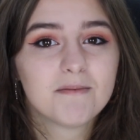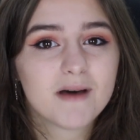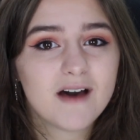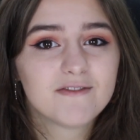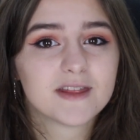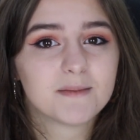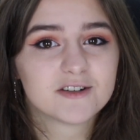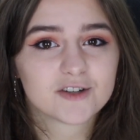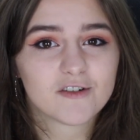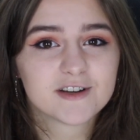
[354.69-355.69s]
But for the
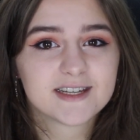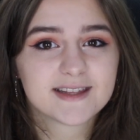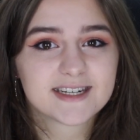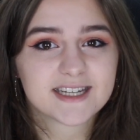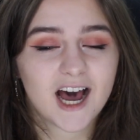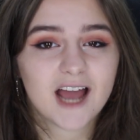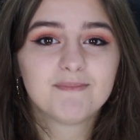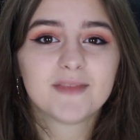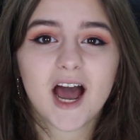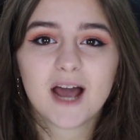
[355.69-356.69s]
majority of the
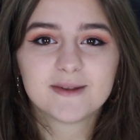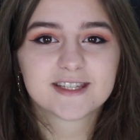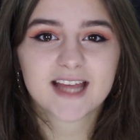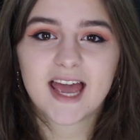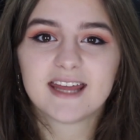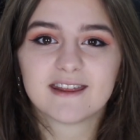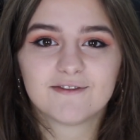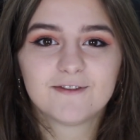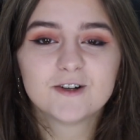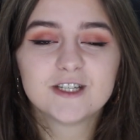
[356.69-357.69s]
time, I would say
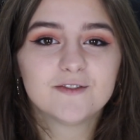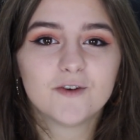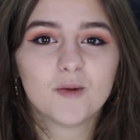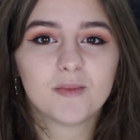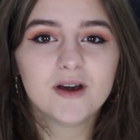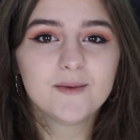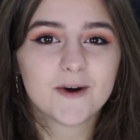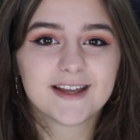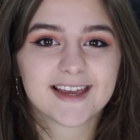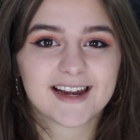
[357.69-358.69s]
that
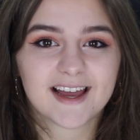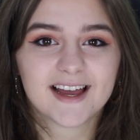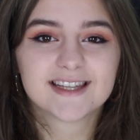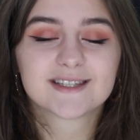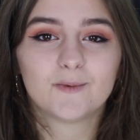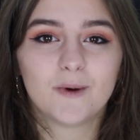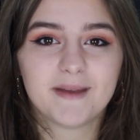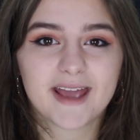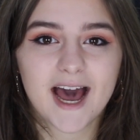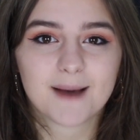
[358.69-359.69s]
44.1 kHz will
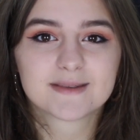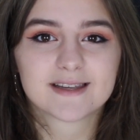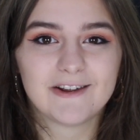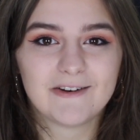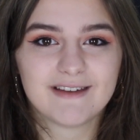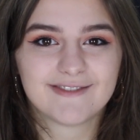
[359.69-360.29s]
be absolutely